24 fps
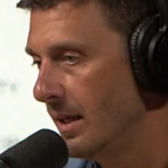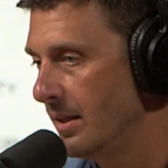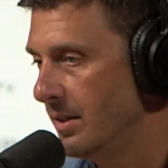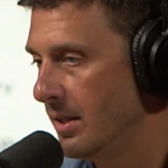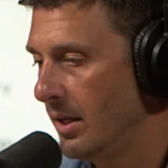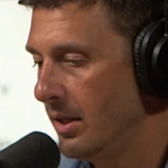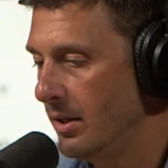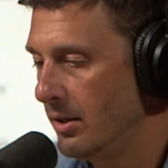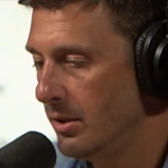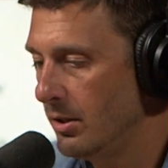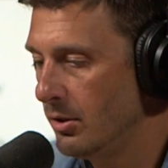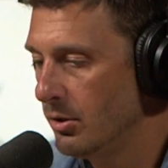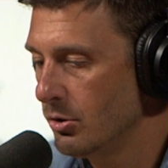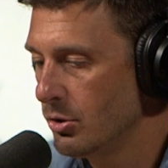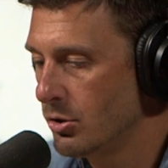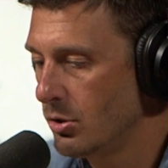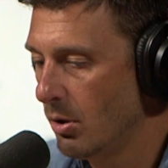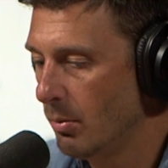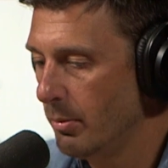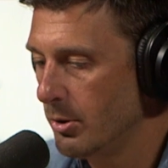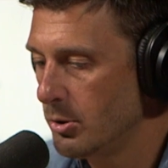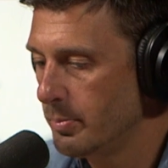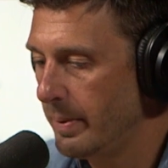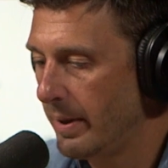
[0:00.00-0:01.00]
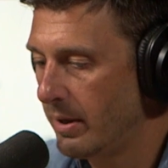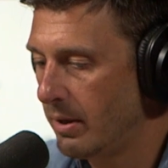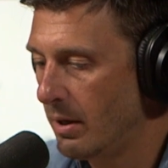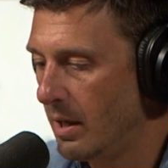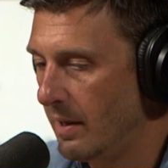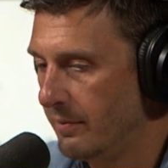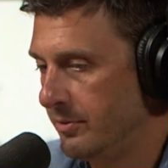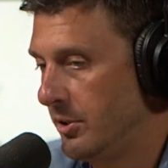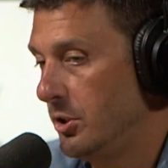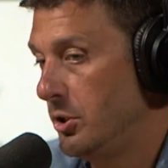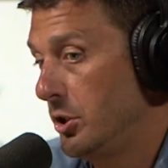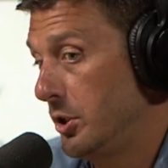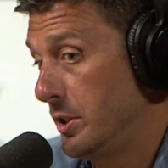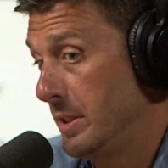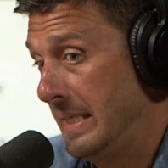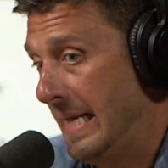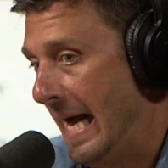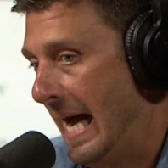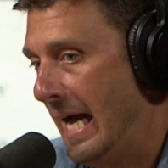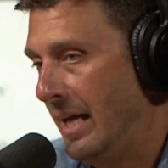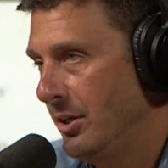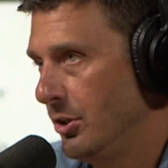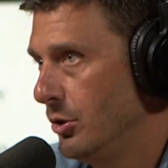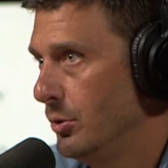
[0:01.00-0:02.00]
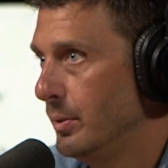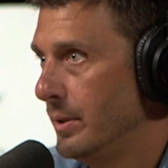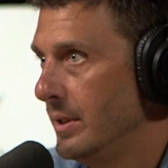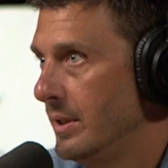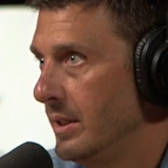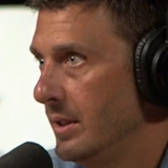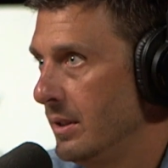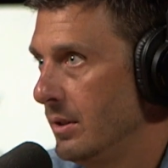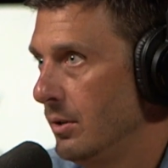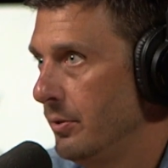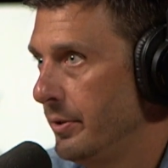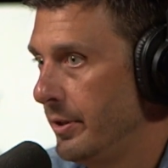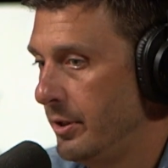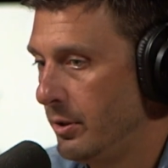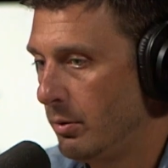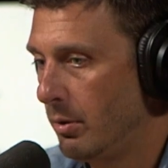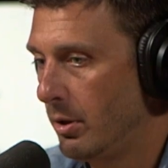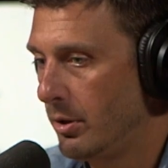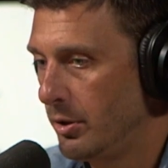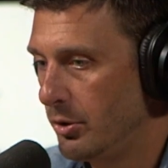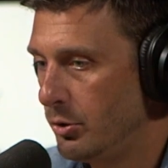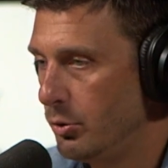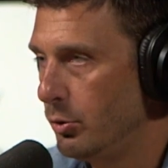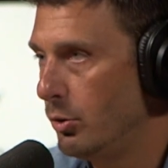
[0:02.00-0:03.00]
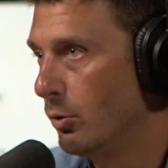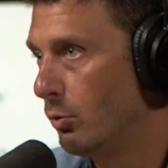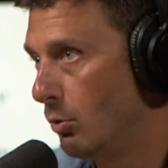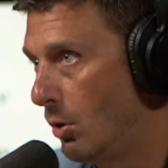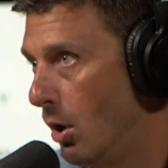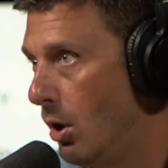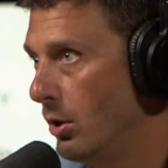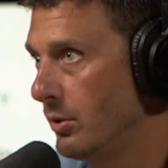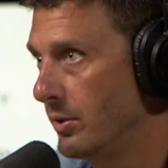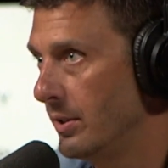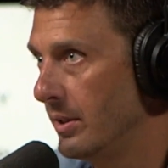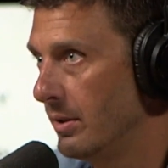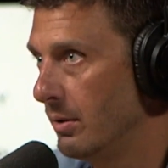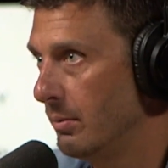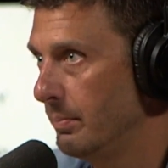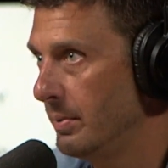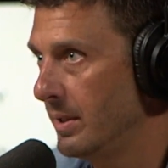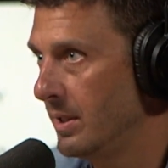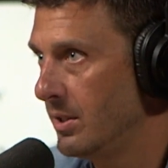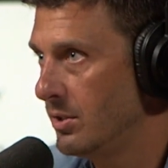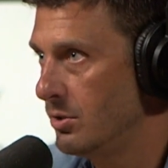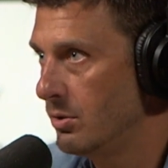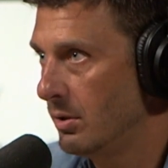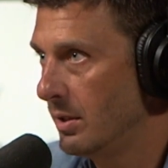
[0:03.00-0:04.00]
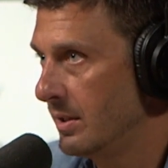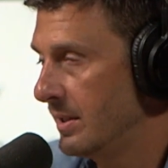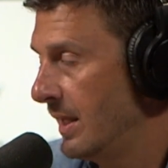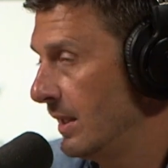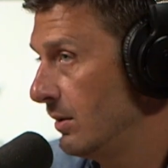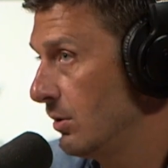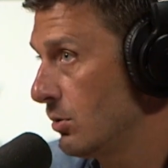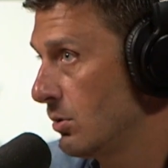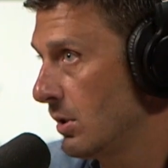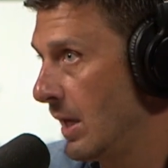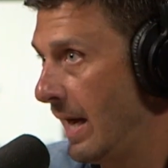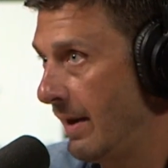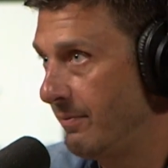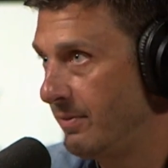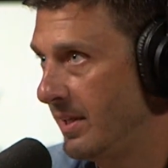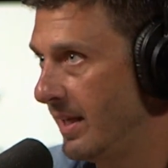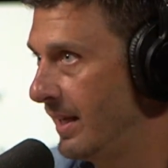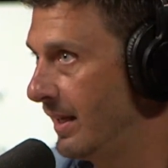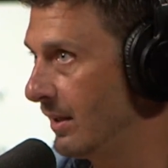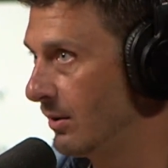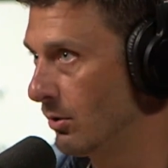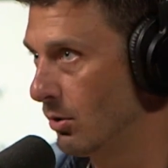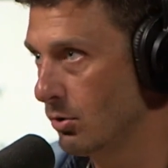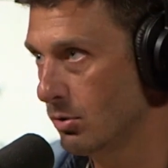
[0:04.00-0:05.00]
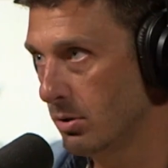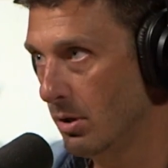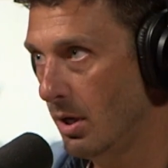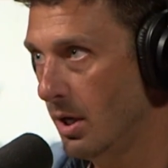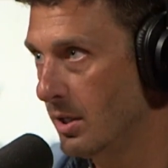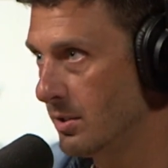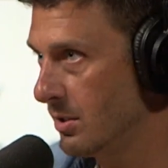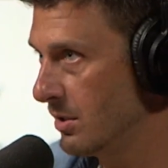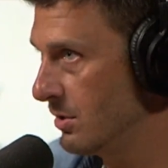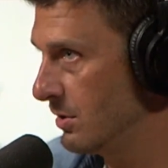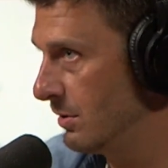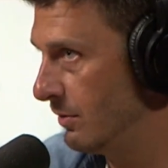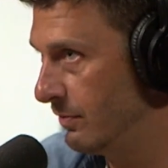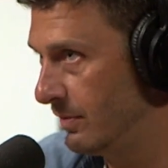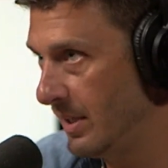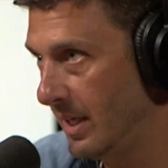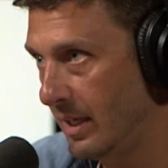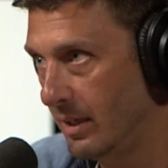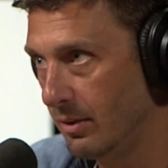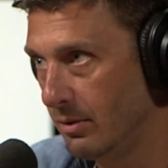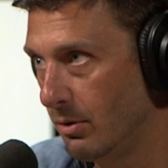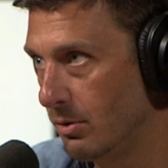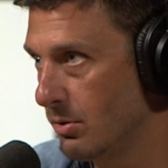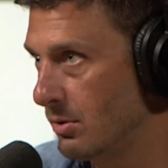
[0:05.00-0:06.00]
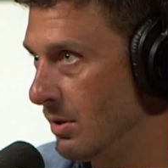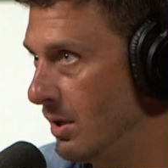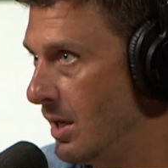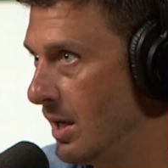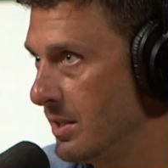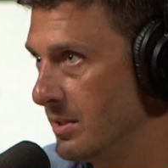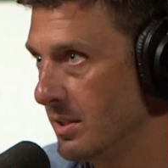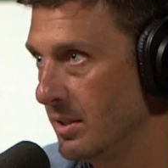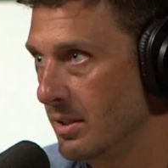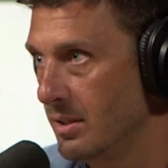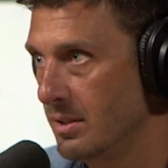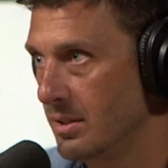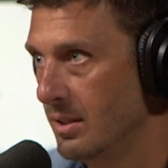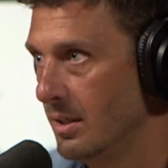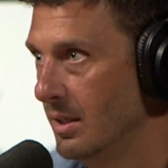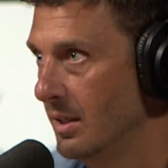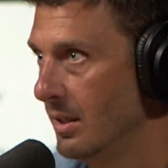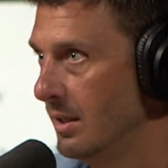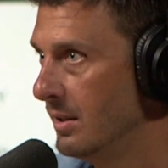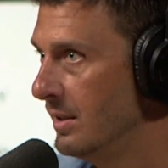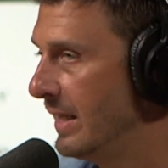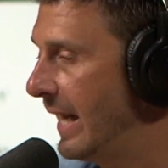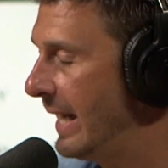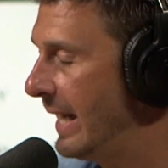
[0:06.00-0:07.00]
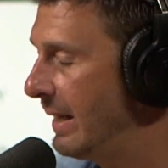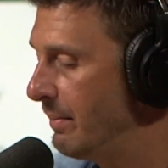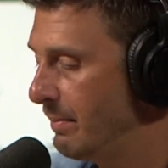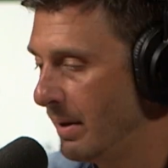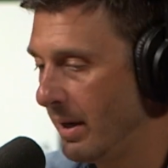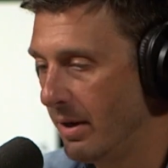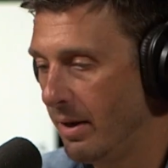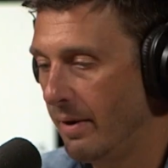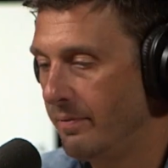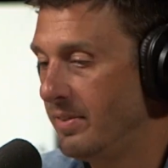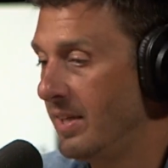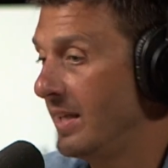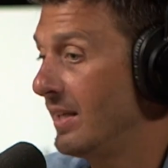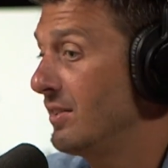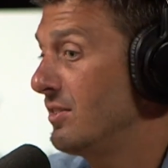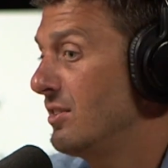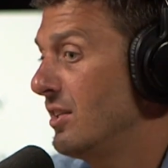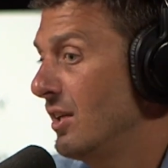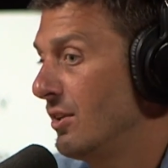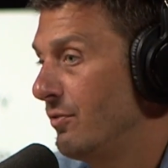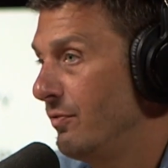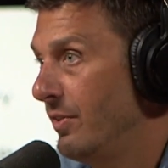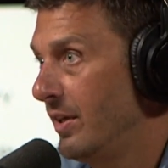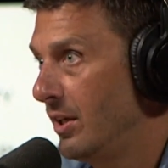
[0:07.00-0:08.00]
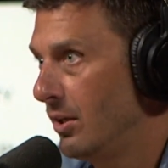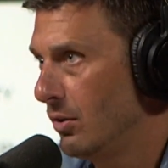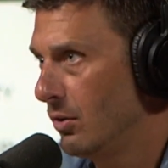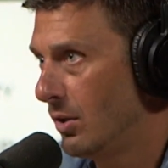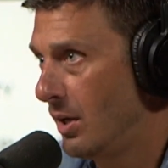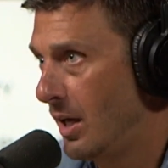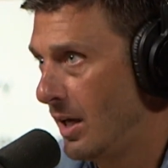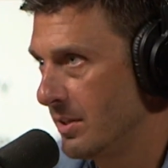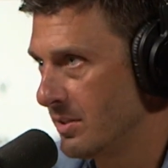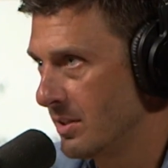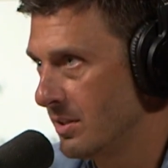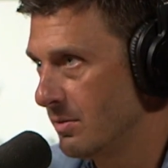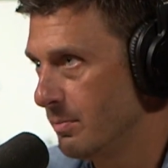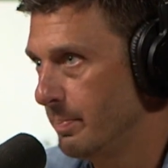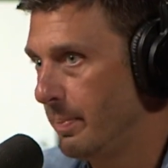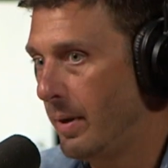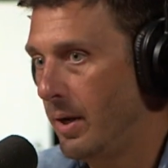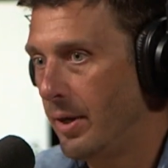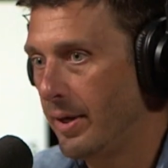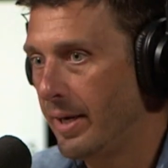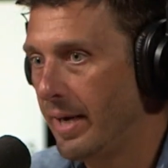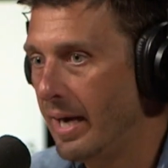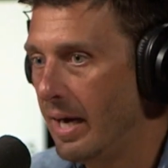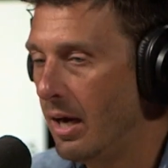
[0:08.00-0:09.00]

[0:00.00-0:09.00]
I mean, you're so much better off to just not do a deal than you are to do the wrong deal, because you can take those. I've taken those losses. You've taken those losses. Nightmare. I've taken 6-figure losses. Bought a